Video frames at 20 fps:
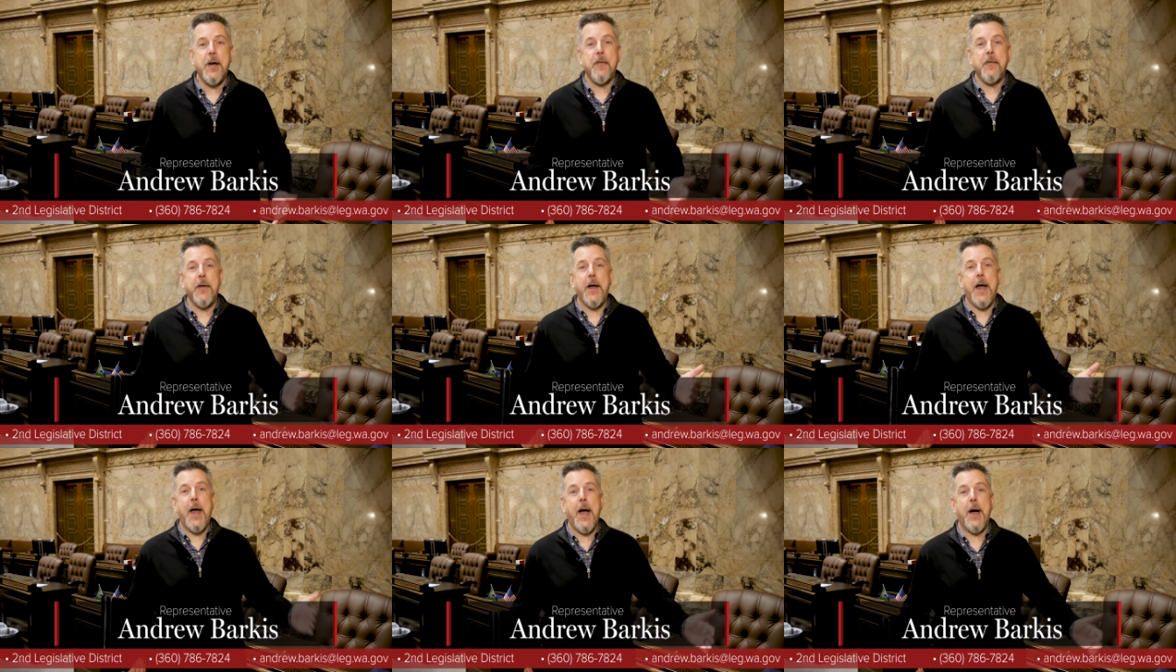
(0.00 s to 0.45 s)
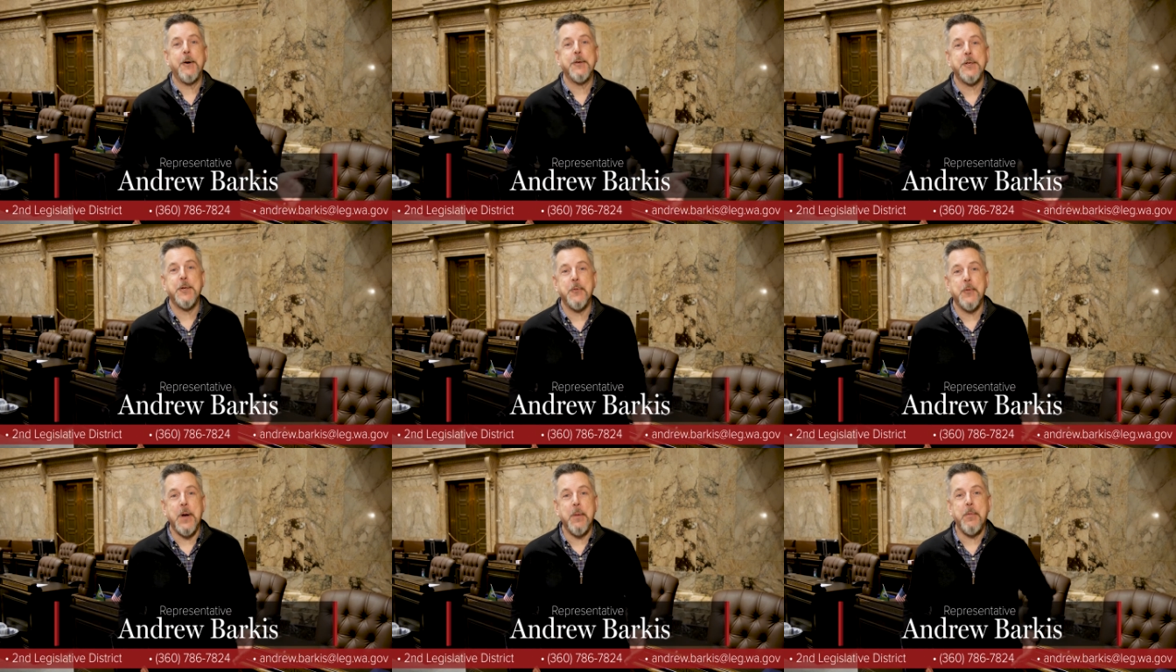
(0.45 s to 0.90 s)
of the
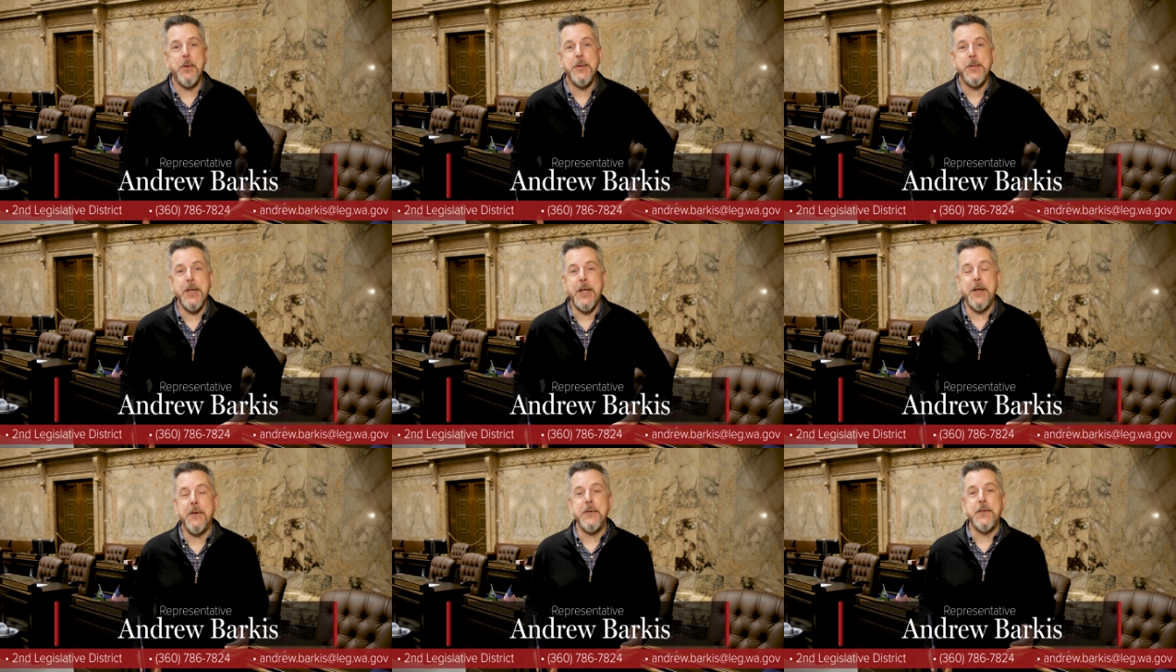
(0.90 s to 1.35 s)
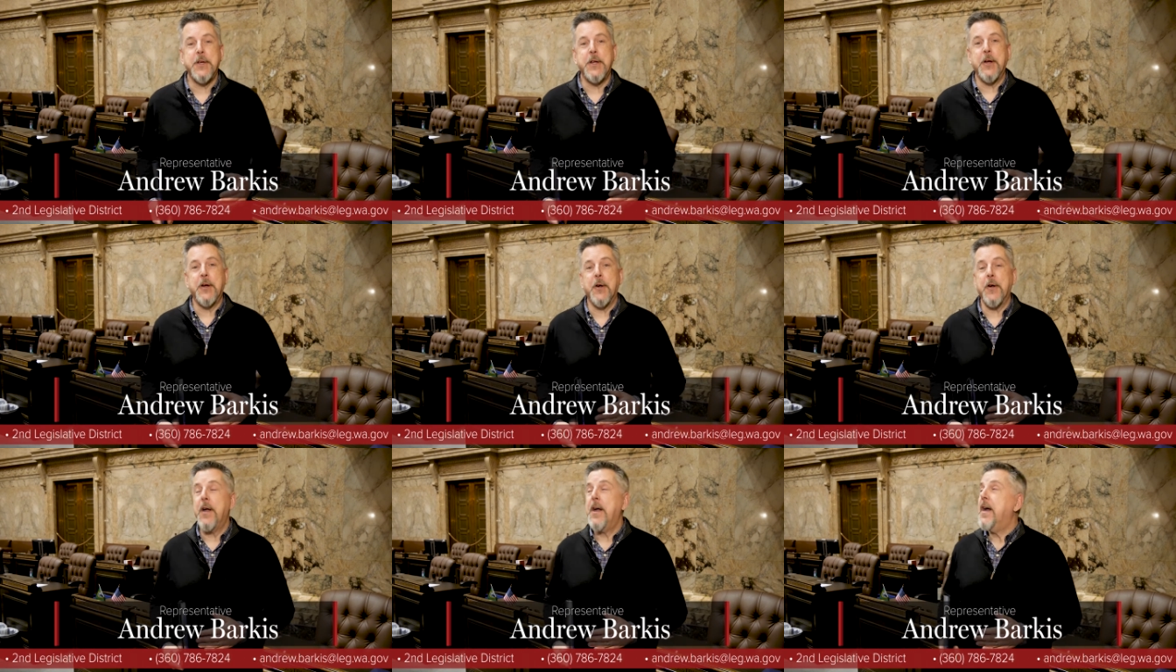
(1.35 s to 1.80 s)
House of Representatives
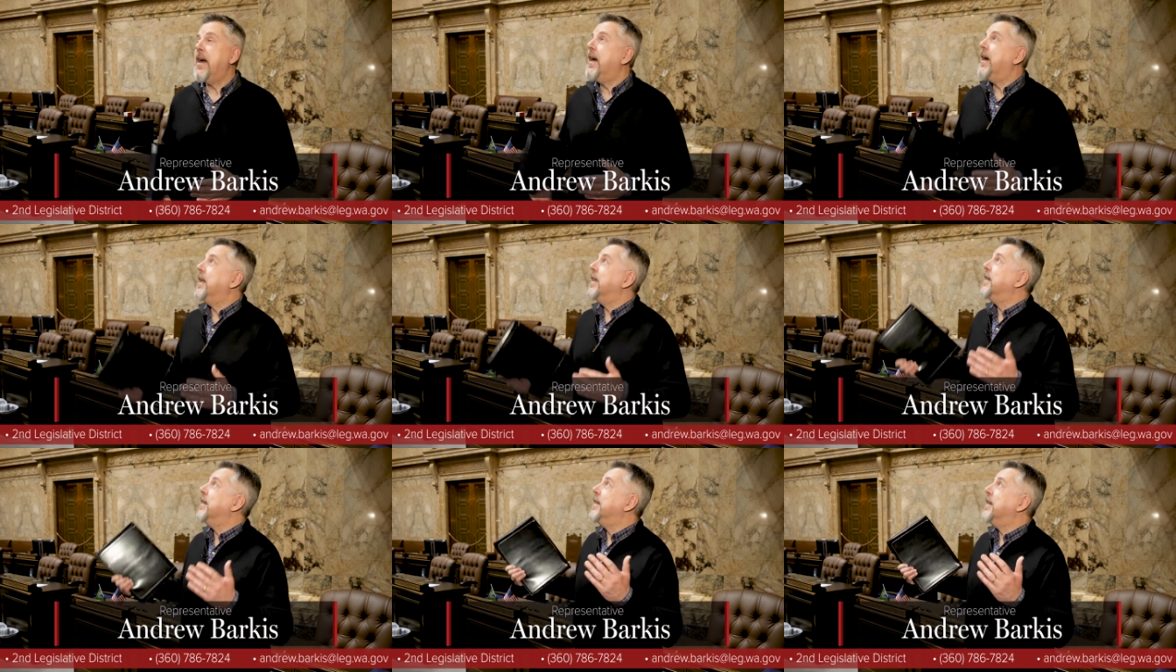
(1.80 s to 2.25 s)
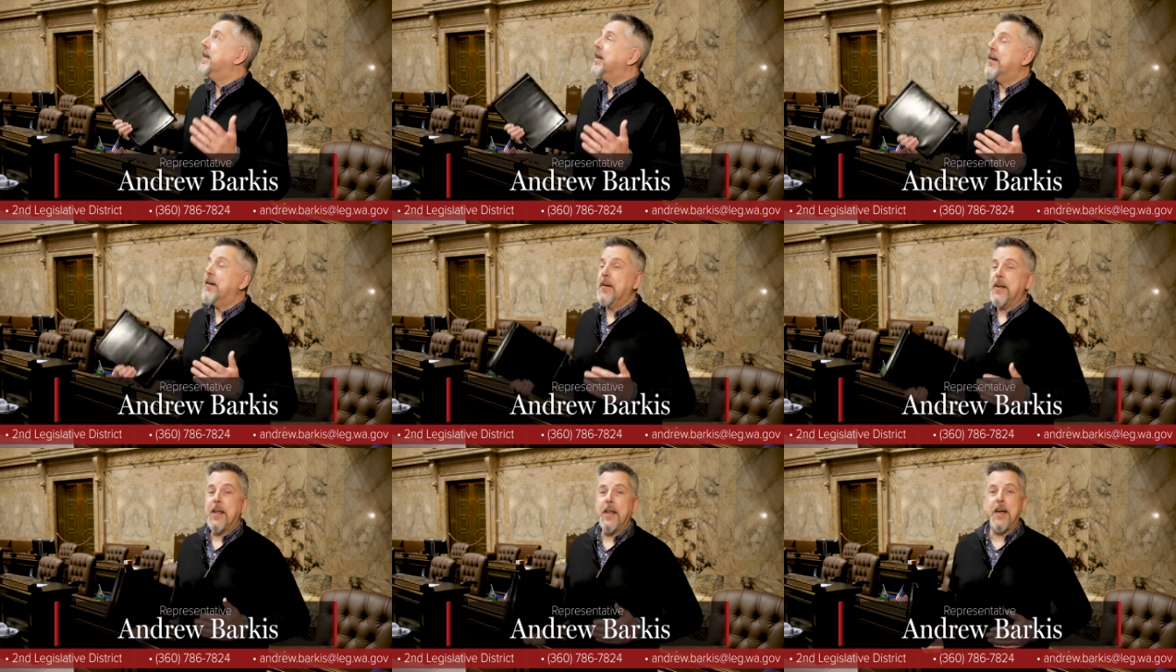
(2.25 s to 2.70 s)
here,
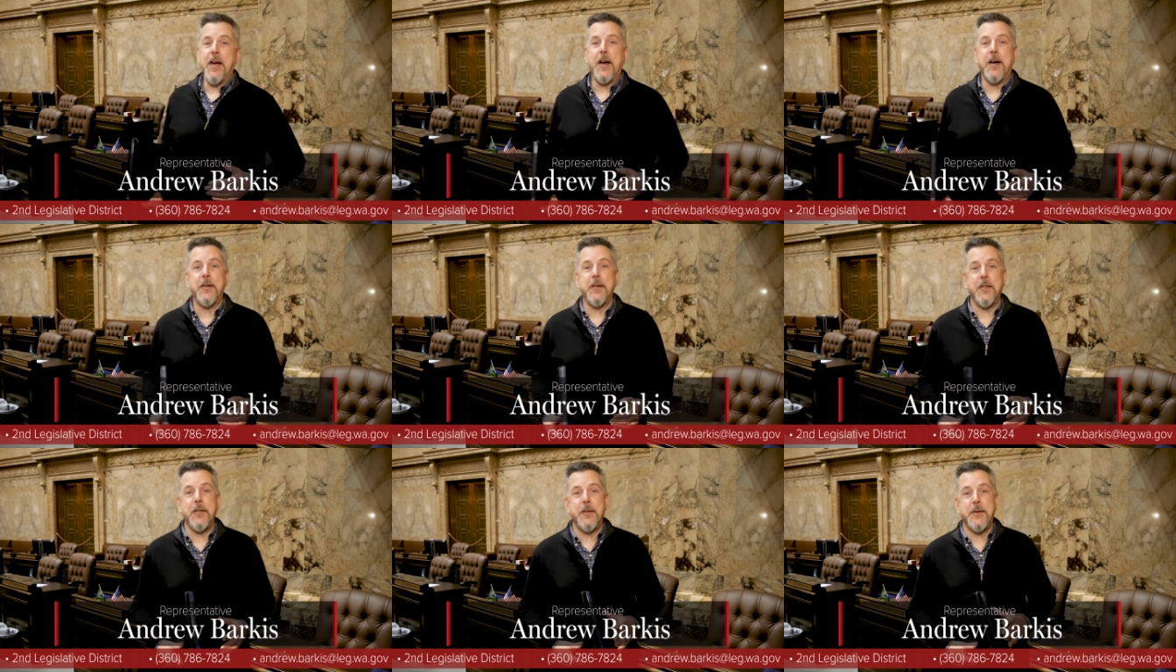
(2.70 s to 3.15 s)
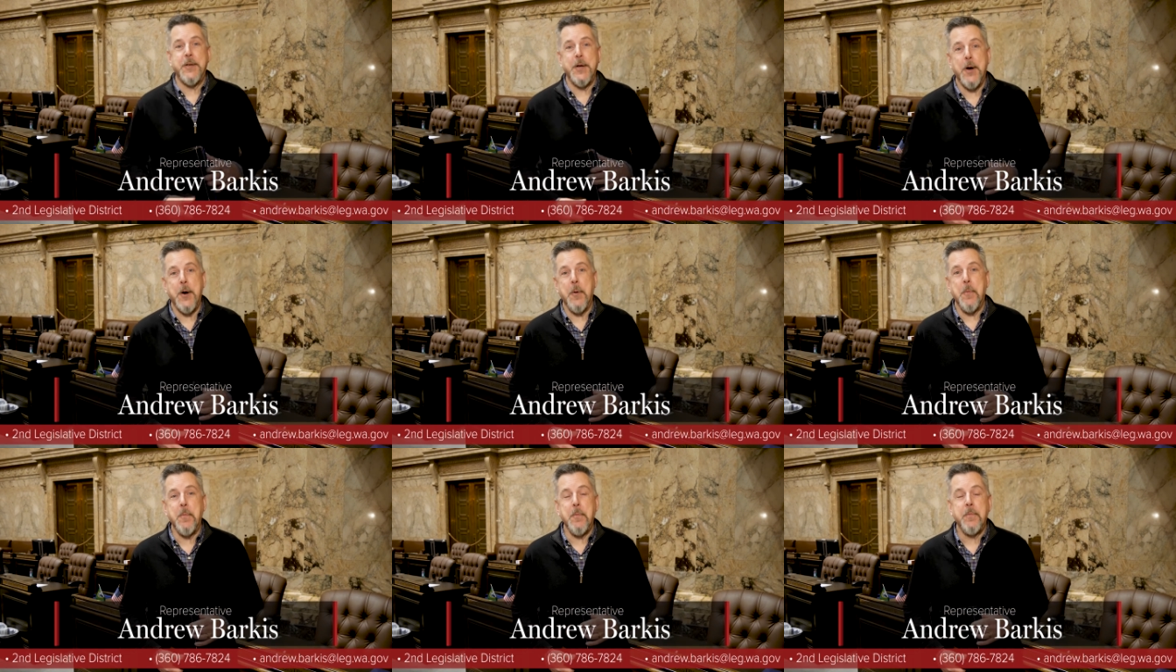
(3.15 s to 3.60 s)
literally under the
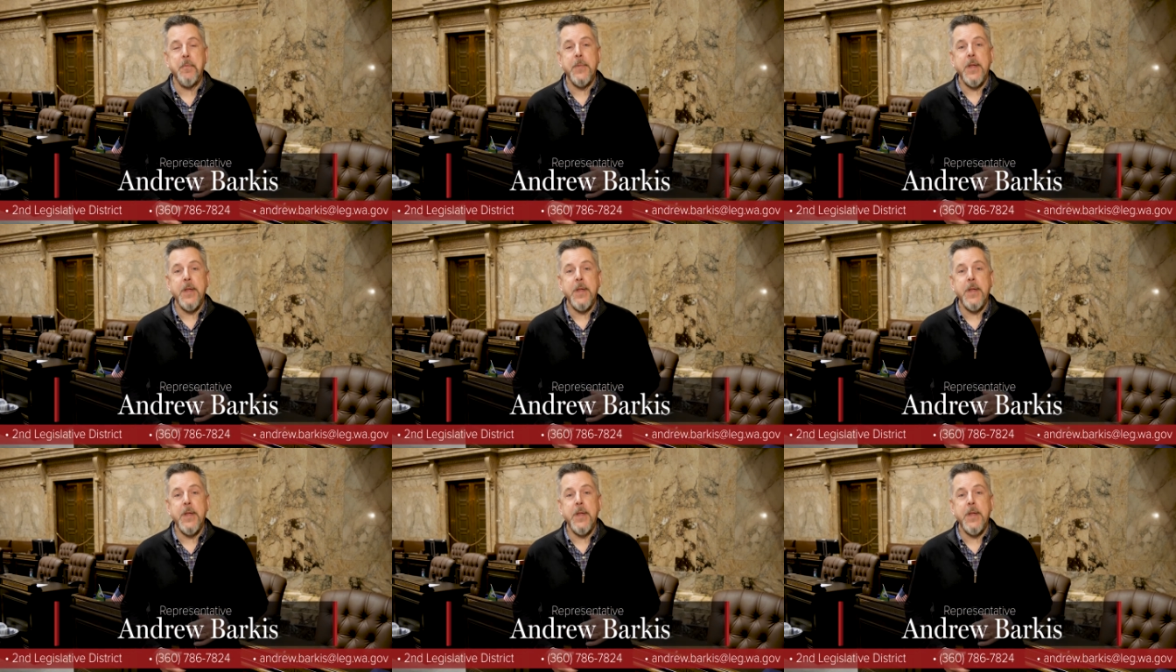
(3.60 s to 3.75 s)
dome.